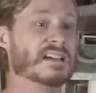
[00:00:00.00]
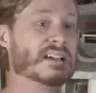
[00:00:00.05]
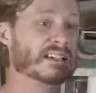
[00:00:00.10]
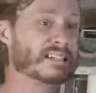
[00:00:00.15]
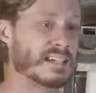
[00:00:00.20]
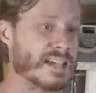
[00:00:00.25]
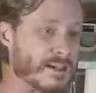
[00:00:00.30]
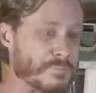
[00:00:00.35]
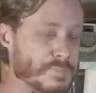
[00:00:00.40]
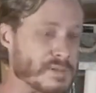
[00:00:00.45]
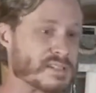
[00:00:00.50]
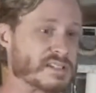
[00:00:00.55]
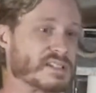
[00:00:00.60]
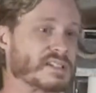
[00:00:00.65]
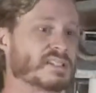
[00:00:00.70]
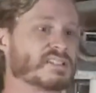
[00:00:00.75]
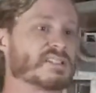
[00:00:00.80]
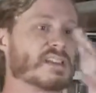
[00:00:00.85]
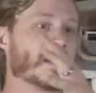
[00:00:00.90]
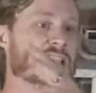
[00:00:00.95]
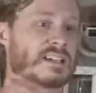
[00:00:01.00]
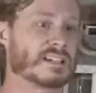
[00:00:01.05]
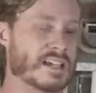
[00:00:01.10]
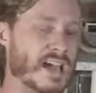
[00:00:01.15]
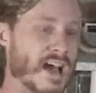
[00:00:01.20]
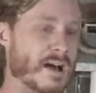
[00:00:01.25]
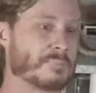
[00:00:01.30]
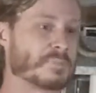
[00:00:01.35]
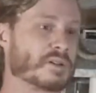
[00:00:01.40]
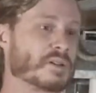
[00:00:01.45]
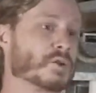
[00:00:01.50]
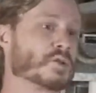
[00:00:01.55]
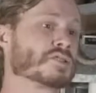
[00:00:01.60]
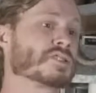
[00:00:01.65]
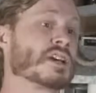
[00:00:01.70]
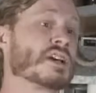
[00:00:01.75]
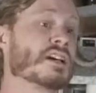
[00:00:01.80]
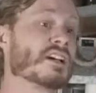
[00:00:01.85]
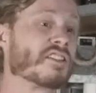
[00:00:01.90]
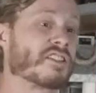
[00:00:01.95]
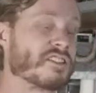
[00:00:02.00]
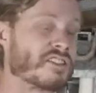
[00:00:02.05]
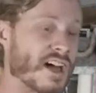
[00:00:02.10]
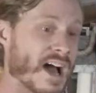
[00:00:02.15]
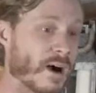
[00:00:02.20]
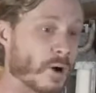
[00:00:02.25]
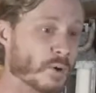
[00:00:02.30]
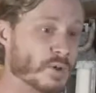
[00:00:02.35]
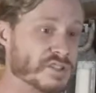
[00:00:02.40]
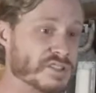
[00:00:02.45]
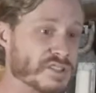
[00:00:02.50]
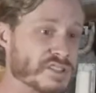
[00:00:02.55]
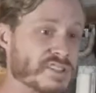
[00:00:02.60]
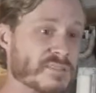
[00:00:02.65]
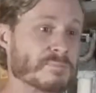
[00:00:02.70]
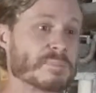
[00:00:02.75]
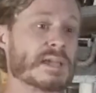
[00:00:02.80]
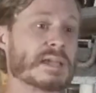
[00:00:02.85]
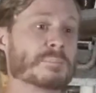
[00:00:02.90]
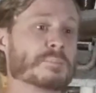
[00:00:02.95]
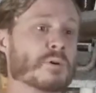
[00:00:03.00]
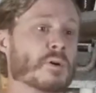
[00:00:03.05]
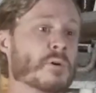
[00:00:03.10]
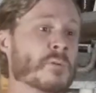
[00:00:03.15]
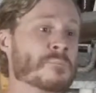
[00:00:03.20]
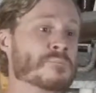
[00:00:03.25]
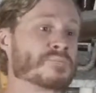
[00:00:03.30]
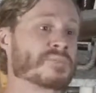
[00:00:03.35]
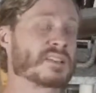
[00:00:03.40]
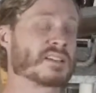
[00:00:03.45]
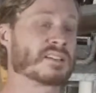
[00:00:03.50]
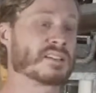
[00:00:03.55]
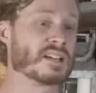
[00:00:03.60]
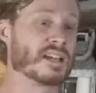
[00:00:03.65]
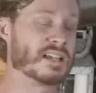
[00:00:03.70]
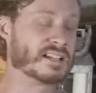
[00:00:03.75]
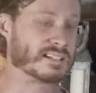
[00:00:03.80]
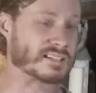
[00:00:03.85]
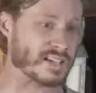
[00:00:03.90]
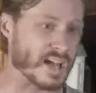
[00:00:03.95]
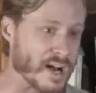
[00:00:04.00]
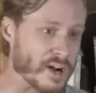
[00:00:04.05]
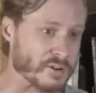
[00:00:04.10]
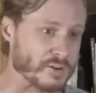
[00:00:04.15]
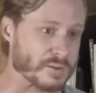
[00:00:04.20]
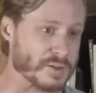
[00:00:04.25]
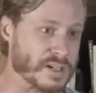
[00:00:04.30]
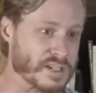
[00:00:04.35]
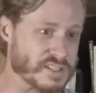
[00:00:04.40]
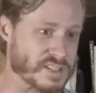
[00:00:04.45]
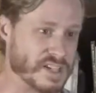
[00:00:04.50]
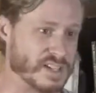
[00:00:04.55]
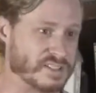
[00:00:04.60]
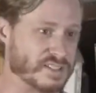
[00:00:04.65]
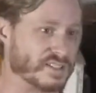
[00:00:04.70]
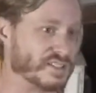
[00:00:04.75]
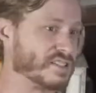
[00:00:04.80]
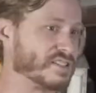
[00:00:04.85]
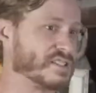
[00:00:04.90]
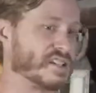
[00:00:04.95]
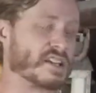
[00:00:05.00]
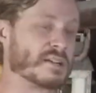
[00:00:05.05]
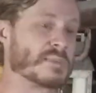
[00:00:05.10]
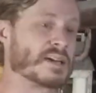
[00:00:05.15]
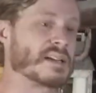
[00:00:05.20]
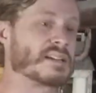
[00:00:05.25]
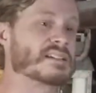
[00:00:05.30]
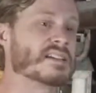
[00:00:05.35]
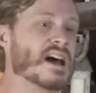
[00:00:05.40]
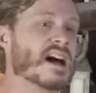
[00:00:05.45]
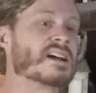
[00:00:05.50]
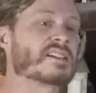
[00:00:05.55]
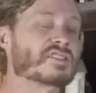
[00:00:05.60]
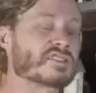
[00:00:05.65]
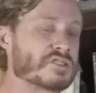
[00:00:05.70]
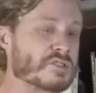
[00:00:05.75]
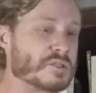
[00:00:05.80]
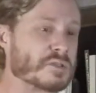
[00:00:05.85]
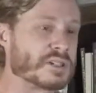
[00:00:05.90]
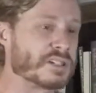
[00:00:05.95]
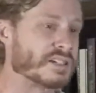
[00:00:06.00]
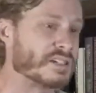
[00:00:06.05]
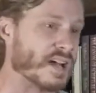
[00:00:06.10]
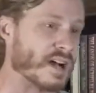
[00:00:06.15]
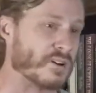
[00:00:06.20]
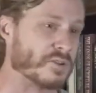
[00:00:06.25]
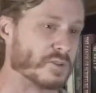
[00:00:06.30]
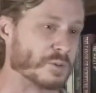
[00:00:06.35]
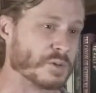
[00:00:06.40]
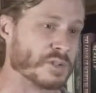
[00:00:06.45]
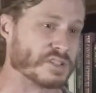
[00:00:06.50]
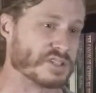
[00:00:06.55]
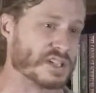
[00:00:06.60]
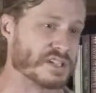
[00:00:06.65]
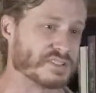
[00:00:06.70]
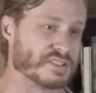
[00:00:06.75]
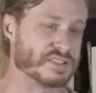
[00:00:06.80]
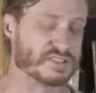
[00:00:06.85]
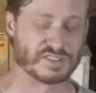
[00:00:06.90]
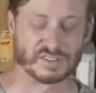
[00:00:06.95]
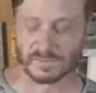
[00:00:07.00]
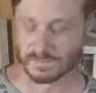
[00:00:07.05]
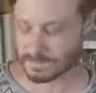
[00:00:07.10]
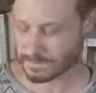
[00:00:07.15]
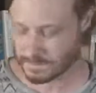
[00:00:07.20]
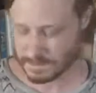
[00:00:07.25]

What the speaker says: Campuses, capitals, thousands of people encountering Jesus. It's going to be a national encounter with Jesus.